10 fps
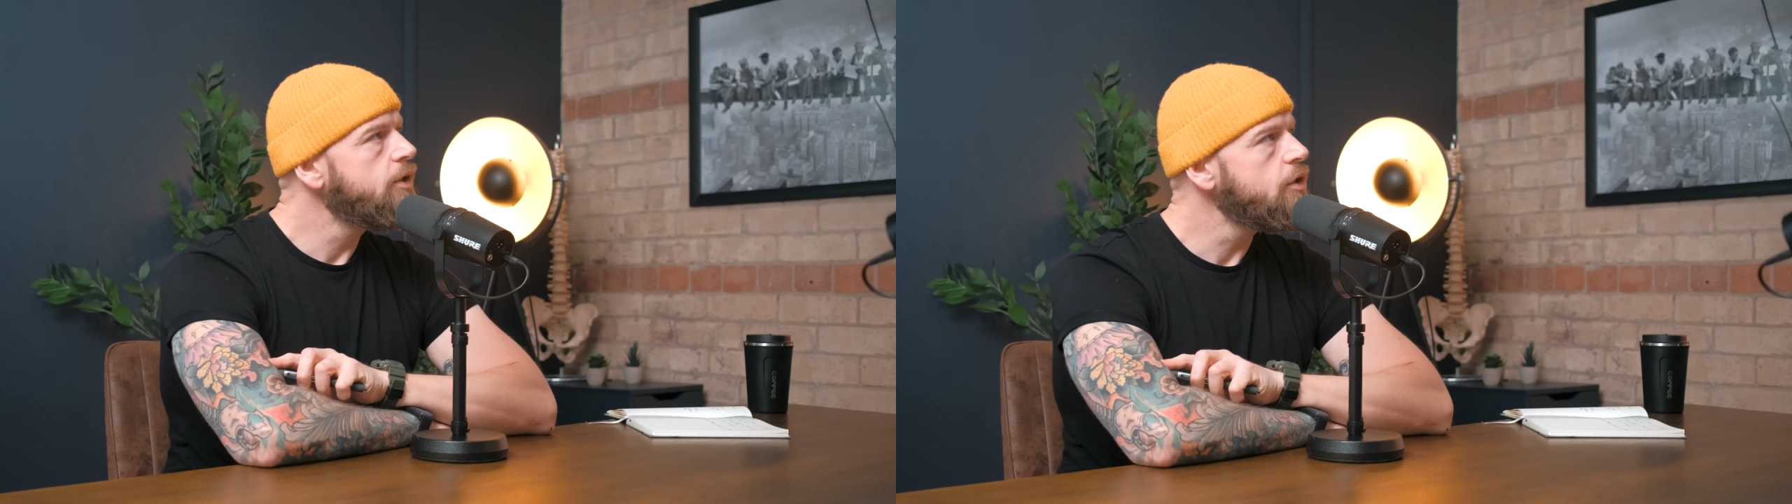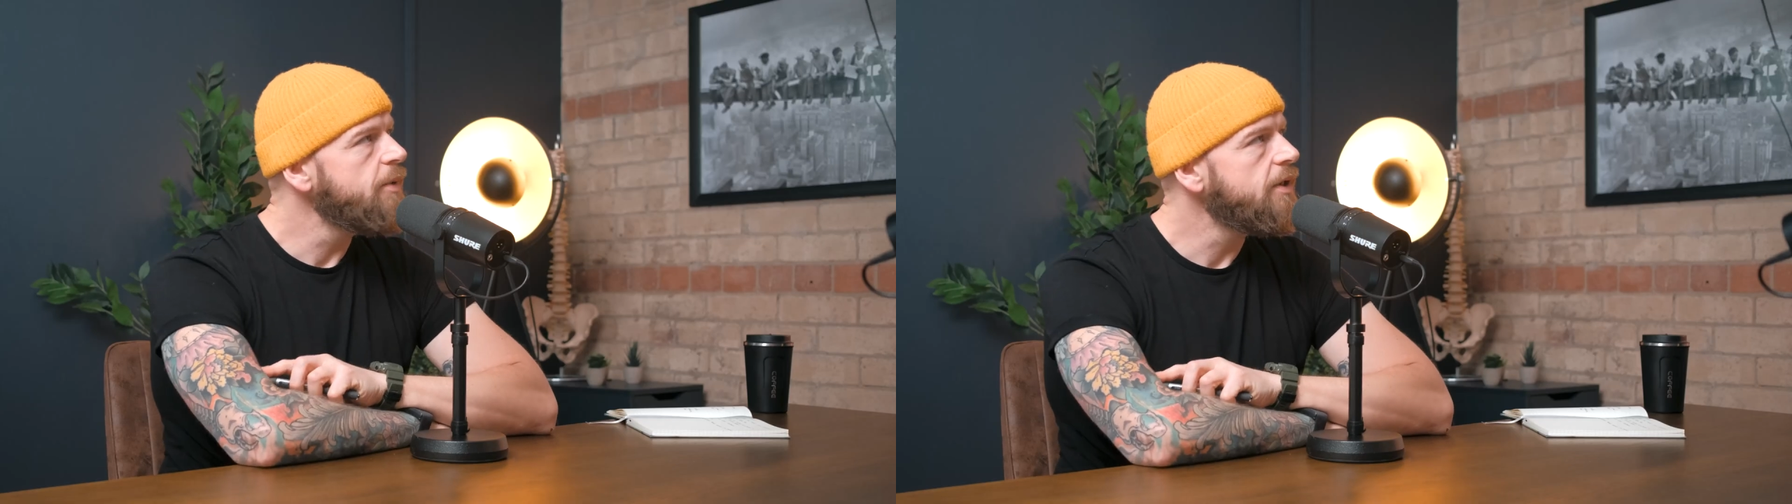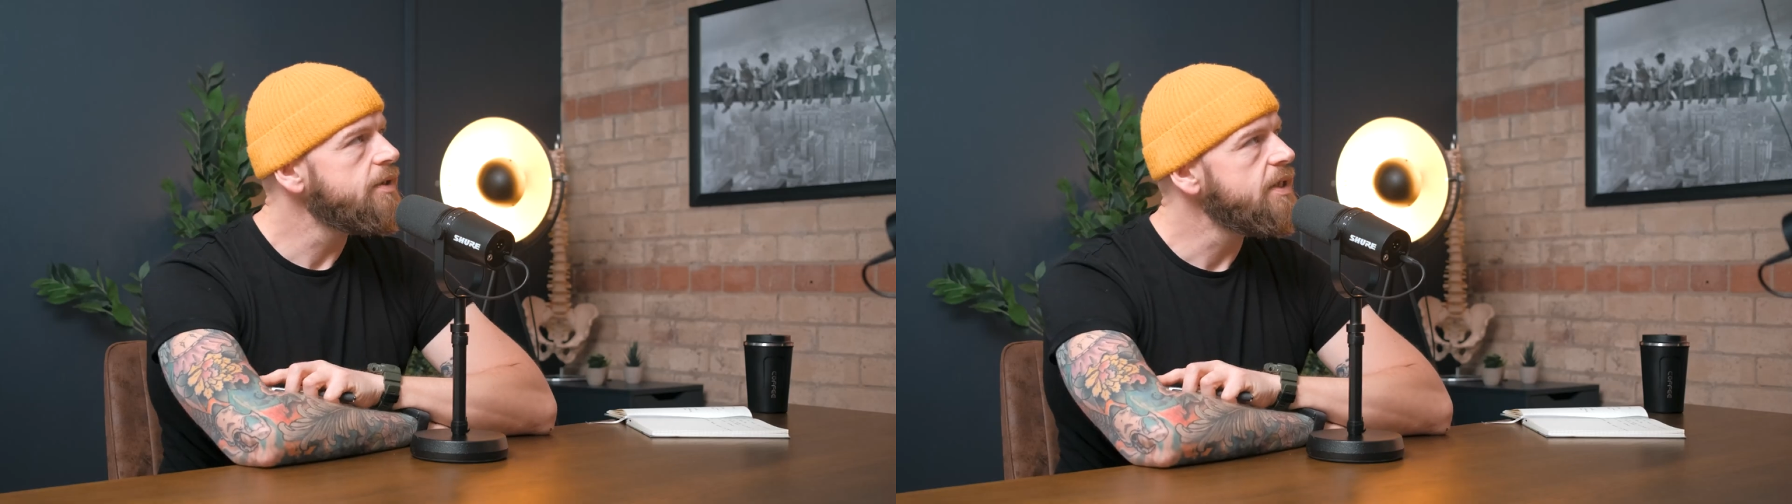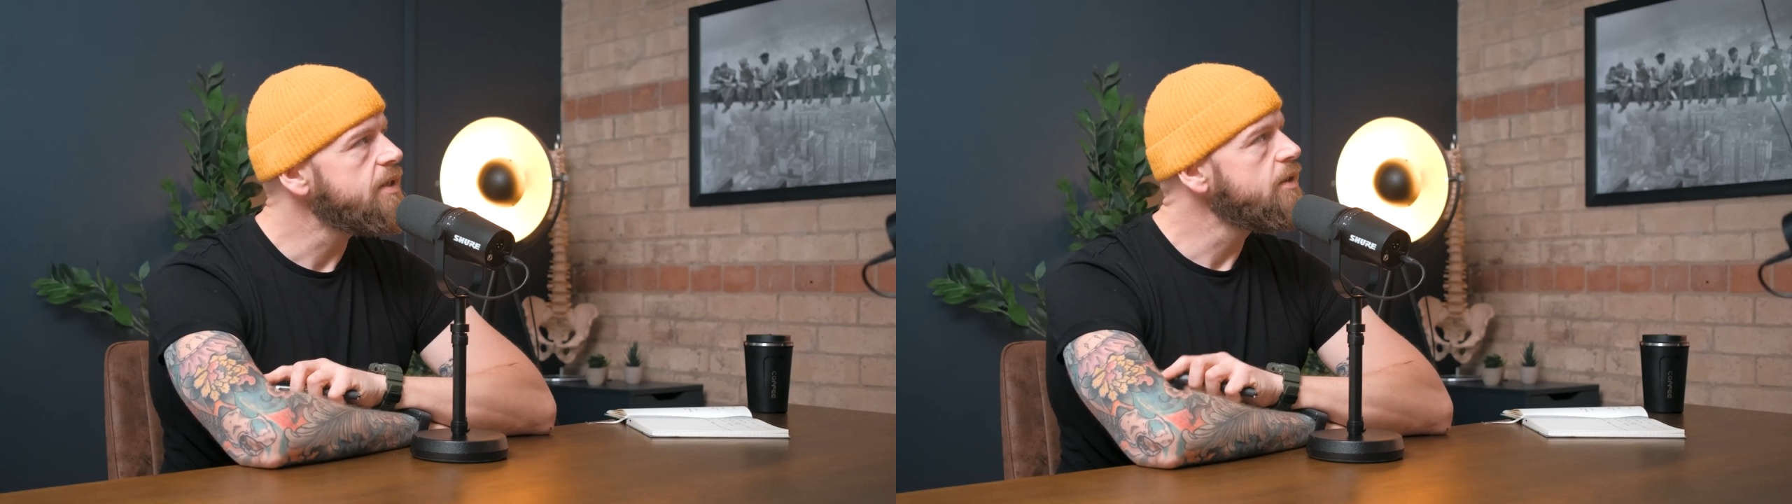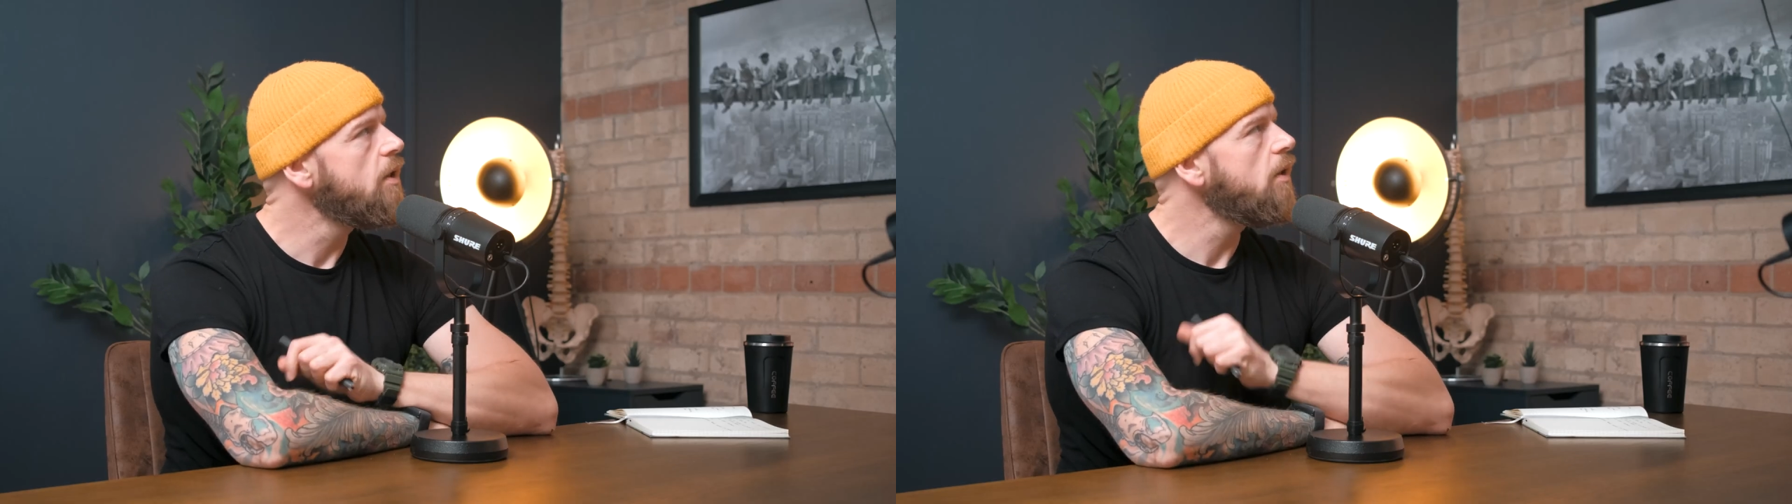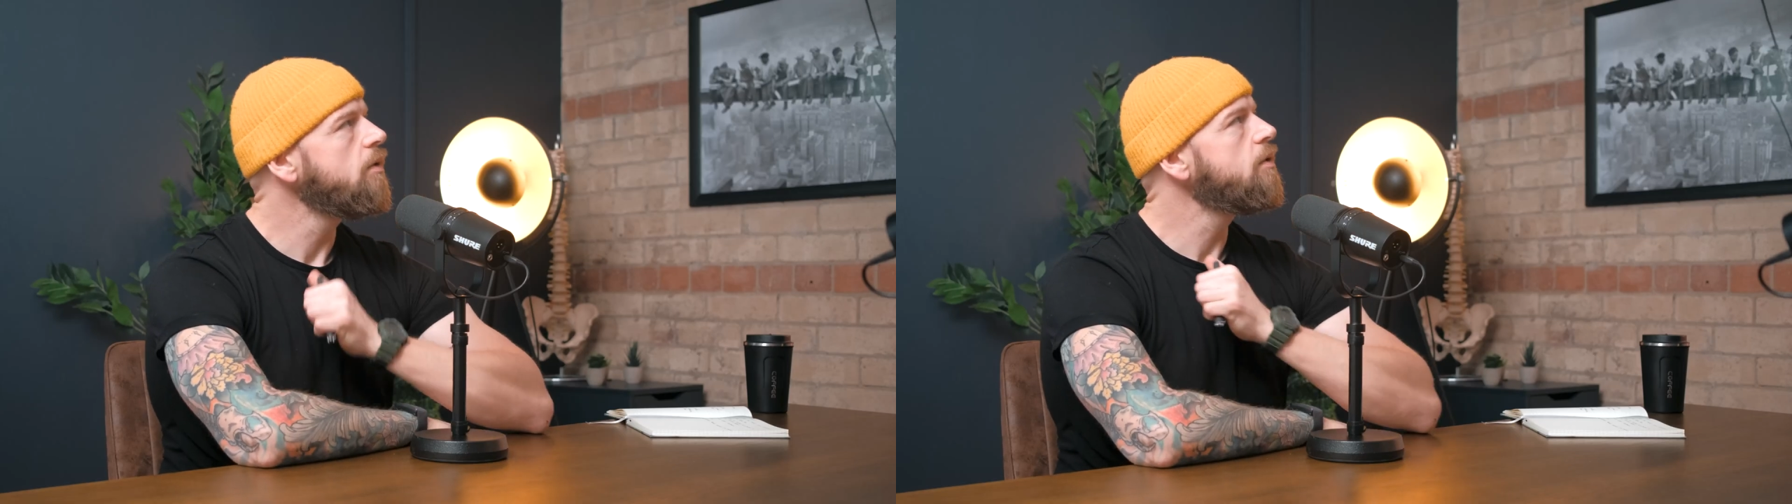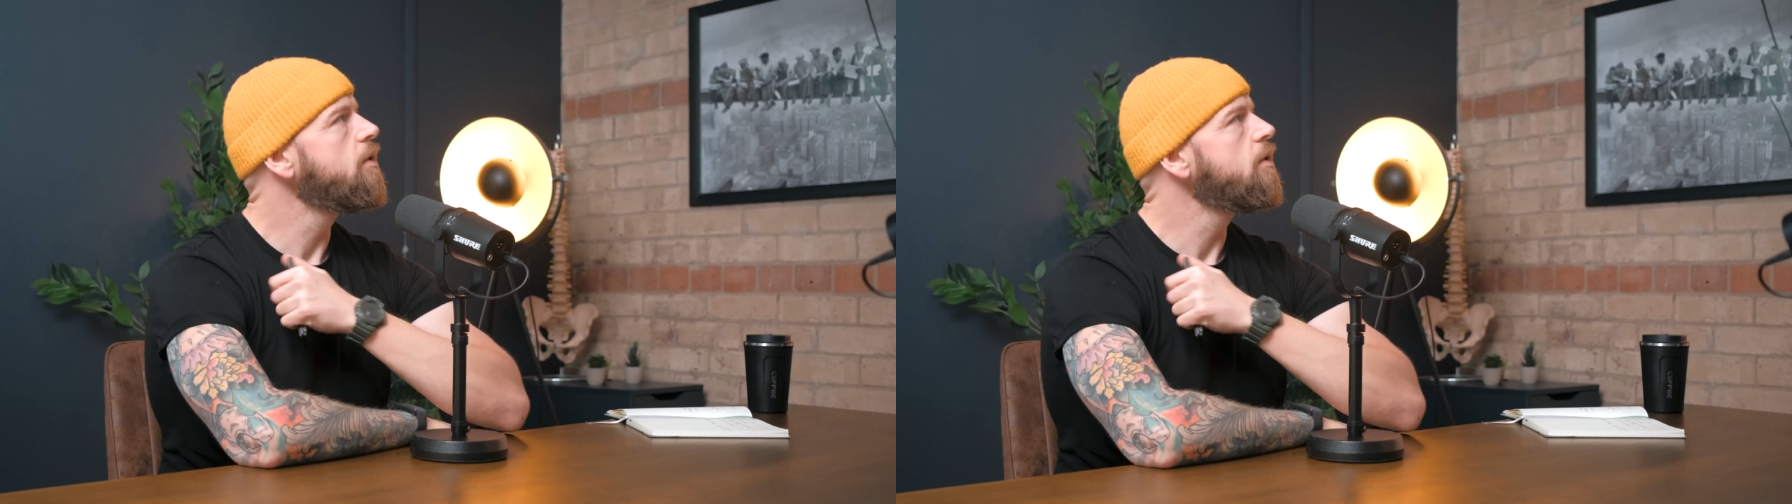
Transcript: Just because it's not